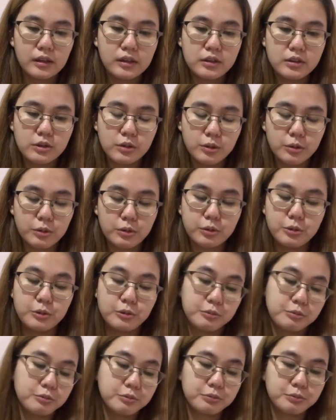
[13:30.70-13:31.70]
So,
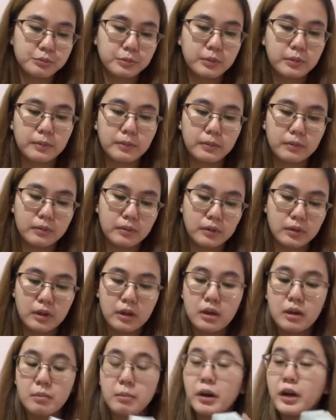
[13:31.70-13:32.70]

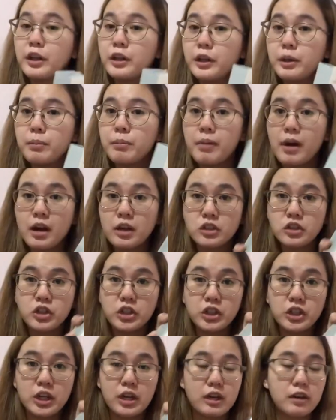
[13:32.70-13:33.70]
maganda yung
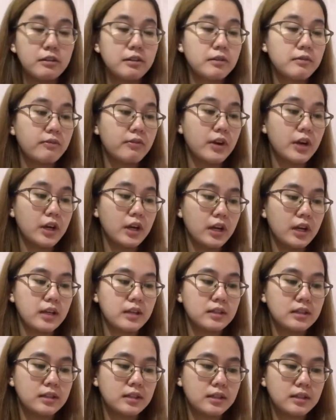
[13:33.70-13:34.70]
packaging niya, in
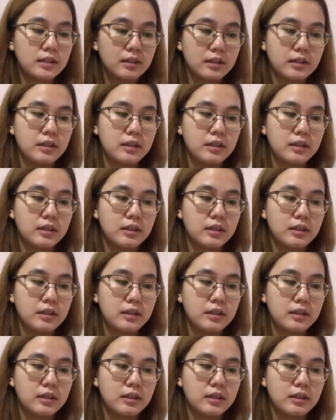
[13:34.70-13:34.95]
fairness.